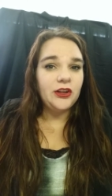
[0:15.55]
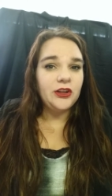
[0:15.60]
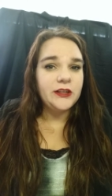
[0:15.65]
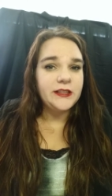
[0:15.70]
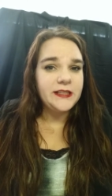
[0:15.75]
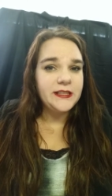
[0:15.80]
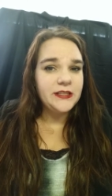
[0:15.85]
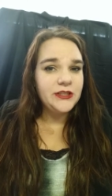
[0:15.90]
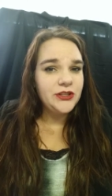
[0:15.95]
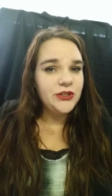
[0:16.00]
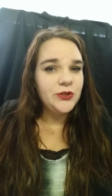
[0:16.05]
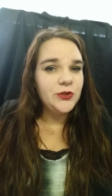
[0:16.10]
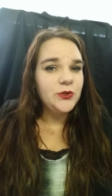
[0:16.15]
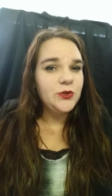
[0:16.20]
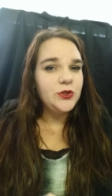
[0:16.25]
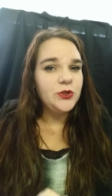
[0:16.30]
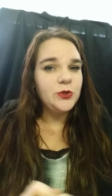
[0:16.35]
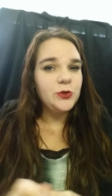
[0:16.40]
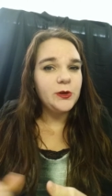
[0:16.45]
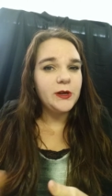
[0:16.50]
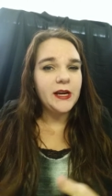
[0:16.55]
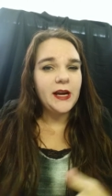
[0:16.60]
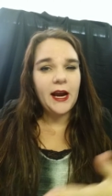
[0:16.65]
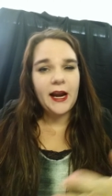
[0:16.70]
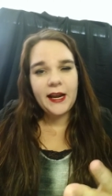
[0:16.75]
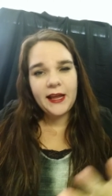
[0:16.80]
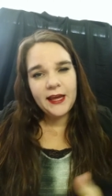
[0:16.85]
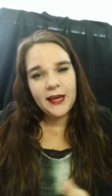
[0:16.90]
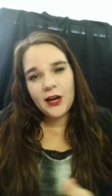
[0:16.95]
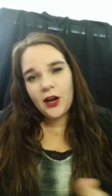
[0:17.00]
looked into to
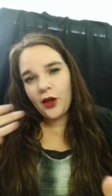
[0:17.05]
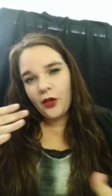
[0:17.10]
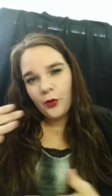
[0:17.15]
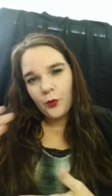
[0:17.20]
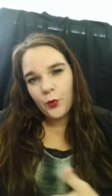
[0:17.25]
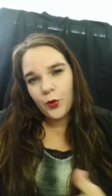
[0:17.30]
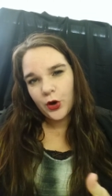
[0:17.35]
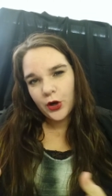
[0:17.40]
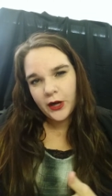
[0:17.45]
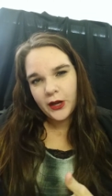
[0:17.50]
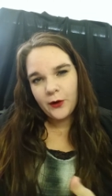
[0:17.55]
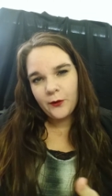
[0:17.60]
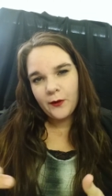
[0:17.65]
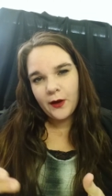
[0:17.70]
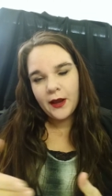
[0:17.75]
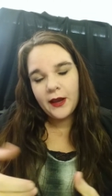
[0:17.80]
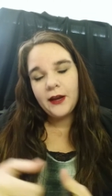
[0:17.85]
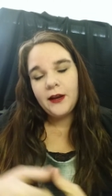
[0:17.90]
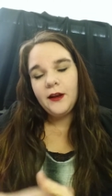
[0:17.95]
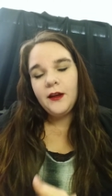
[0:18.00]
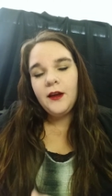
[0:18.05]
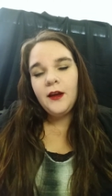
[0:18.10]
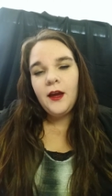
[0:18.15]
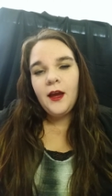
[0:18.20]
kind of get all the wording right